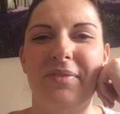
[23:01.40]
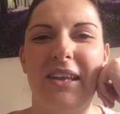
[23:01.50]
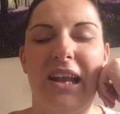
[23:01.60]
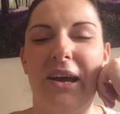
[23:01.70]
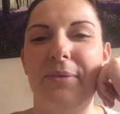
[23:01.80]

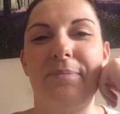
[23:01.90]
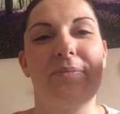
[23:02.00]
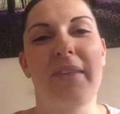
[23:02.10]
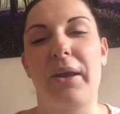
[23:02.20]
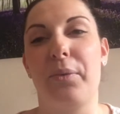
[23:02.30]
you know,
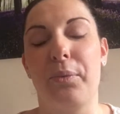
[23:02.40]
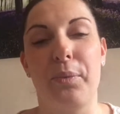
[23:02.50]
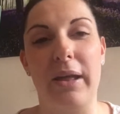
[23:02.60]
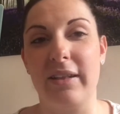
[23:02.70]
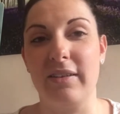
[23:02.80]

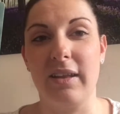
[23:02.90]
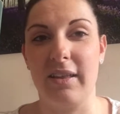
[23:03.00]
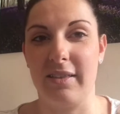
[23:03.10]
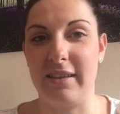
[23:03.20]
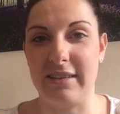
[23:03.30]
will
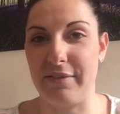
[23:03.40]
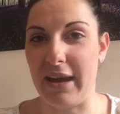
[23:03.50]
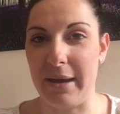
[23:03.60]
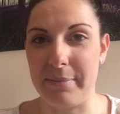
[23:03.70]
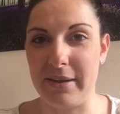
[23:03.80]
this ever
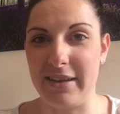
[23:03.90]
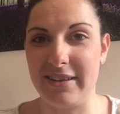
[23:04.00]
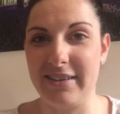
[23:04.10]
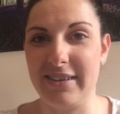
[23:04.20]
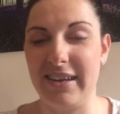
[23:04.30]

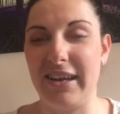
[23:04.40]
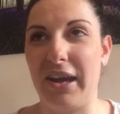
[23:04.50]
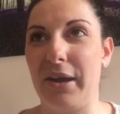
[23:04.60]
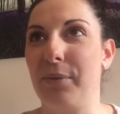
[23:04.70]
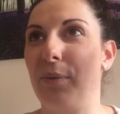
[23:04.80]
happen? You
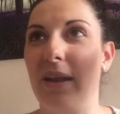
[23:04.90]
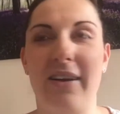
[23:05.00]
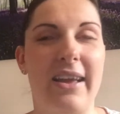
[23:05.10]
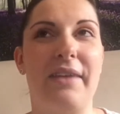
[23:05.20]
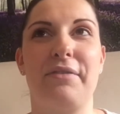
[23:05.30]
know, will
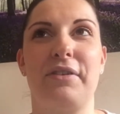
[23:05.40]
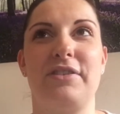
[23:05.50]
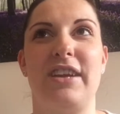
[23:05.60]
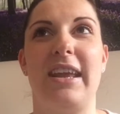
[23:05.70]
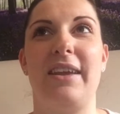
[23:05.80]
I ever
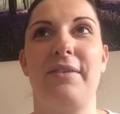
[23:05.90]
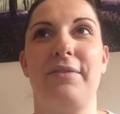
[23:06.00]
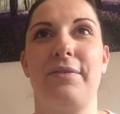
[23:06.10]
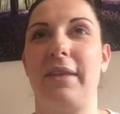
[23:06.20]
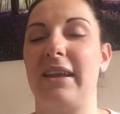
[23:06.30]
achieve
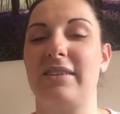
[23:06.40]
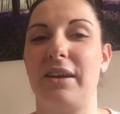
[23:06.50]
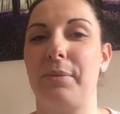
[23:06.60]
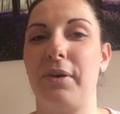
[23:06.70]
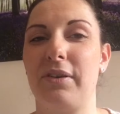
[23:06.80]
things
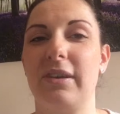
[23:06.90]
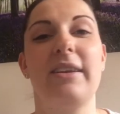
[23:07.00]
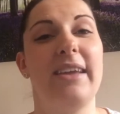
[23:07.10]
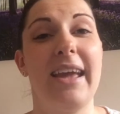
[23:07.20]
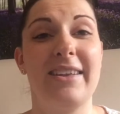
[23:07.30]
I want?
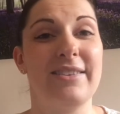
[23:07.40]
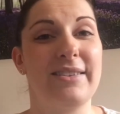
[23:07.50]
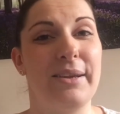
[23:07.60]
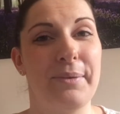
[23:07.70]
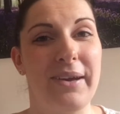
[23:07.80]

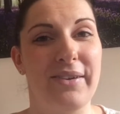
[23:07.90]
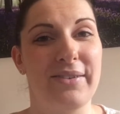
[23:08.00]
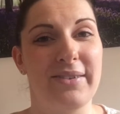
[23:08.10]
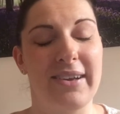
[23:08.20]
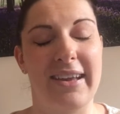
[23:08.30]
Yes, you
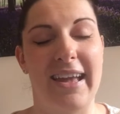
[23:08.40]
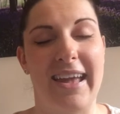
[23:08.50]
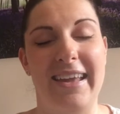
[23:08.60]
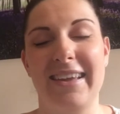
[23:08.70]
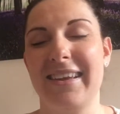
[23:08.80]
will,
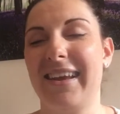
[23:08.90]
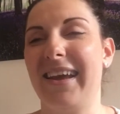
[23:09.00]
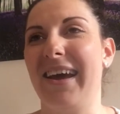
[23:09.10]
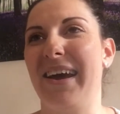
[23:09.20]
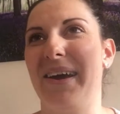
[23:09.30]
okay?
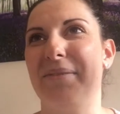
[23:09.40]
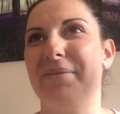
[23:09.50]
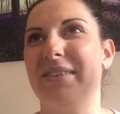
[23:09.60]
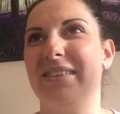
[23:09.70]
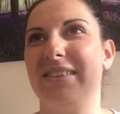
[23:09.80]

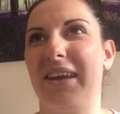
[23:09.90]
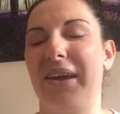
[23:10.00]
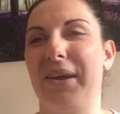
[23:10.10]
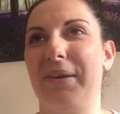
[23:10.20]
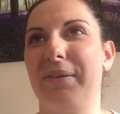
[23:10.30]

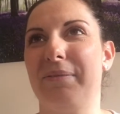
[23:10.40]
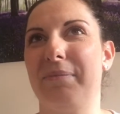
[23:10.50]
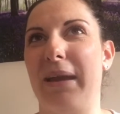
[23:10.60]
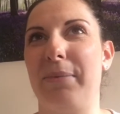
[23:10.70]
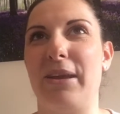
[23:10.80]
So
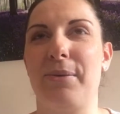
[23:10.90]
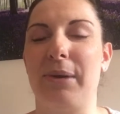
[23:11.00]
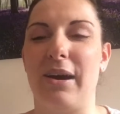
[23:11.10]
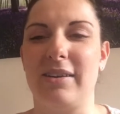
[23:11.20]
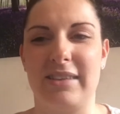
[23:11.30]
maybe you
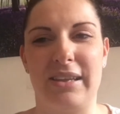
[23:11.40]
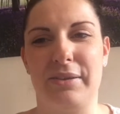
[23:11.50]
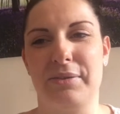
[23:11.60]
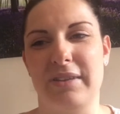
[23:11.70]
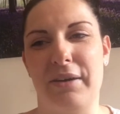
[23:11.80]
were asking
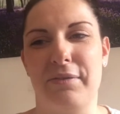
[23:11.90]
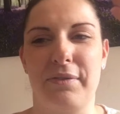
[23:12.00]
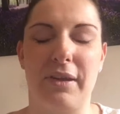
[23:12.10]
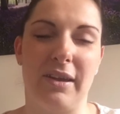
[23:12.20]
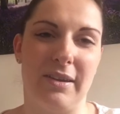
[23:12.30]
yourself
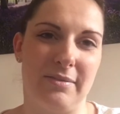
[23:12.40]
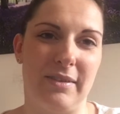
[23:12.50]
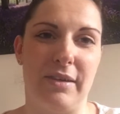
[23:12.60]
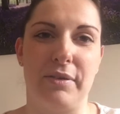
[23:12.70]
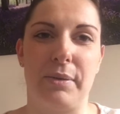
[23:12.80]
the
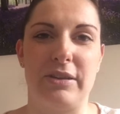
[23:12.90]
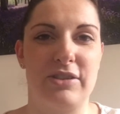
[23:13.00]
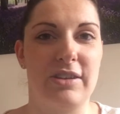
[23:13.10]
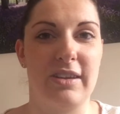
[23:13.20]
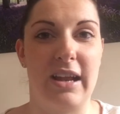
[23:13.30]
other
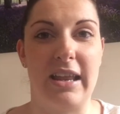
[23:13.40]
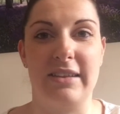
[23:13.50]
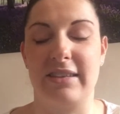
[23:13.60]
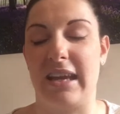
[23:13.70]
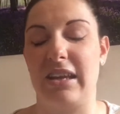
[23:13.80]
questions
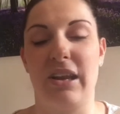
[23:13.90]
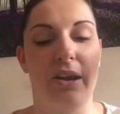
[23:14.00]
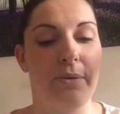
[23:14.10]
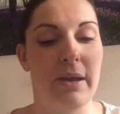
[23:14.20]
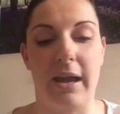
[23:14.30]
earlier, saying, you
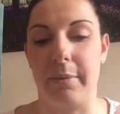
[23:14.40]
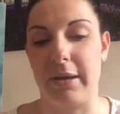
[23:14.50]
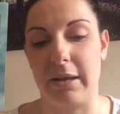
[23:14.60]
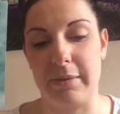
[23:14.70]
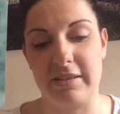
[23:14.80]
know, am I
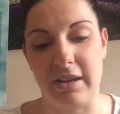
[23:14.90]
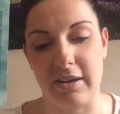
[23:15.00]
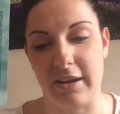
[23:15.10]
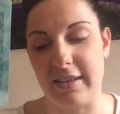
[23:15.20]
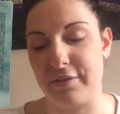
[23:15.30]
going to be
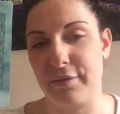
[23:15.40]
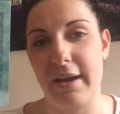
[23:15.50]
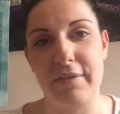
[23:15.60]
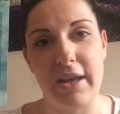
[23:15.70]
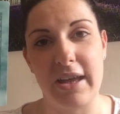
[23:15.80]
stuck like this
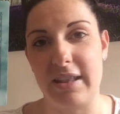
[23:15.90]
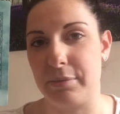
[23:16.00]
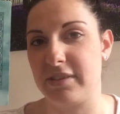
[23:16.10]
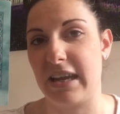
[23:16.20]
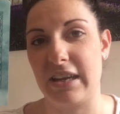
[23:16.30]
forever? And they
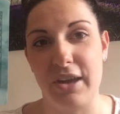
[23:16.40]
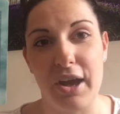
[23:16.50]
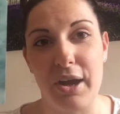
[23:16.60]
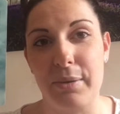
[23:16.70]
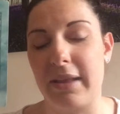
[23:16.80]
were saying
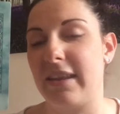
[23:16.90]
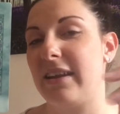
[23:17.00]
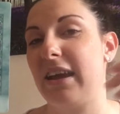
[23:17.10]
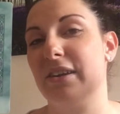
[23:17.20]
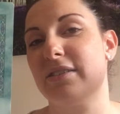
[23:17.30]
no, and
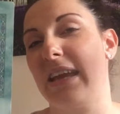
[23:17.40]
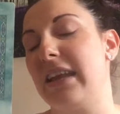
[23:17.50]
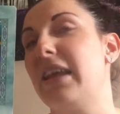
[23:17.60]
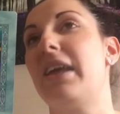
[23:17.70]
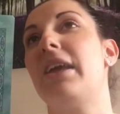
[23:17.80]
then now you're
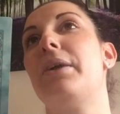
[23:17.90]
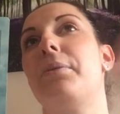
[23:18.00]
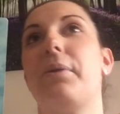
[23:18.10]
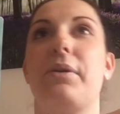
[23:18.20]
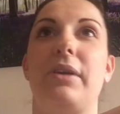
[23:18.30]
saying,
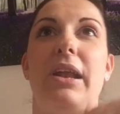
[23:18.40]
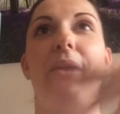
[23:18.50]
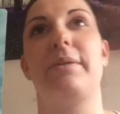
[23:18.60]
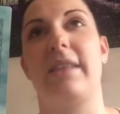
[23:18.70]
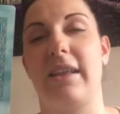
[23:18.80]
well, you
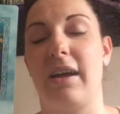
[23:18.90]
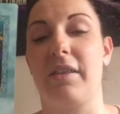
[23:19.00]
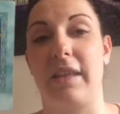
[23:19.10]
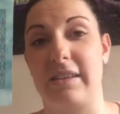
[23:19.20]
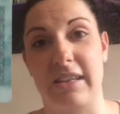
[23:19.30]
know,
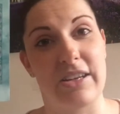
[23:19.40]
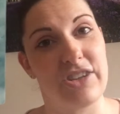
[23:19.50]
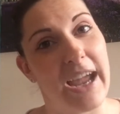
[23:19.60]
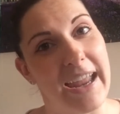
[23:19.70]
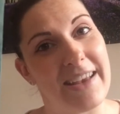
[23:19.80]
are things going
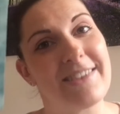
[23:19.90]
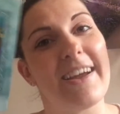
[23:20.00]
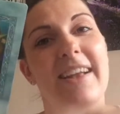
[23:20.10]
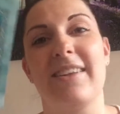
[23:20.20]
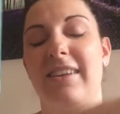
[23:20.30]
to change?
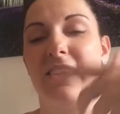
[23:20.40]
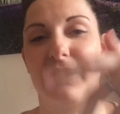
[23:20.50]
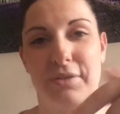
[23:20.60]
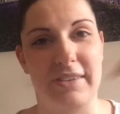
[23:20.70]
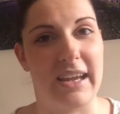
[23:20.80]
And the
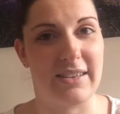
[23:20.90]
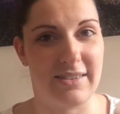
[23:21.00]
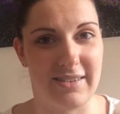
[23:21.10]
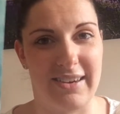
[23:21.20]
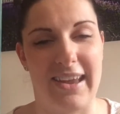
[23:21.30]
answer is yes,
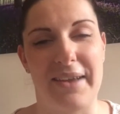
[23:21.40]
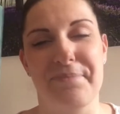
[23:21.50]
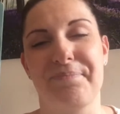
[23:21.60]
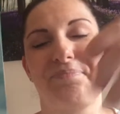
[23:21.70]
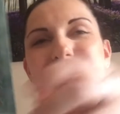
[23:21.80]
okay.
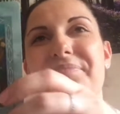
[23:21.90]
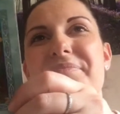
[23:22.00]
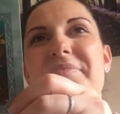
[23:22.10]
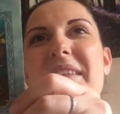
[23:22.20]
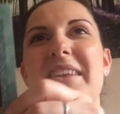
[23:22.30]

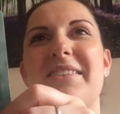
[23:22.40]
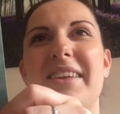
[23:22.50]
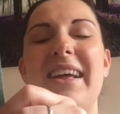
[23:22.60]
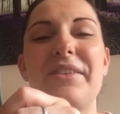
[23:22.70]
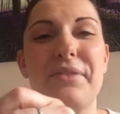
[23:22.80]

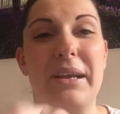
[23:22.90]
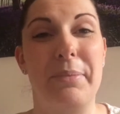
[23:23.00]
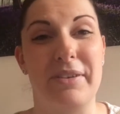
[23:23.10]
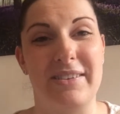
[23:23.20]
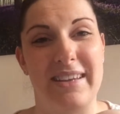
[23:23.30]
So that's really
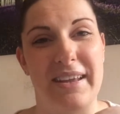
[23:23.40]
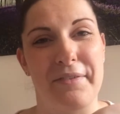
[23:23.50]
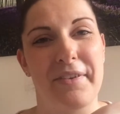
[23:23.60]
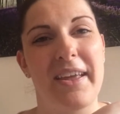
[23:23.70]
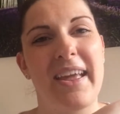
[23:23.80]
positive.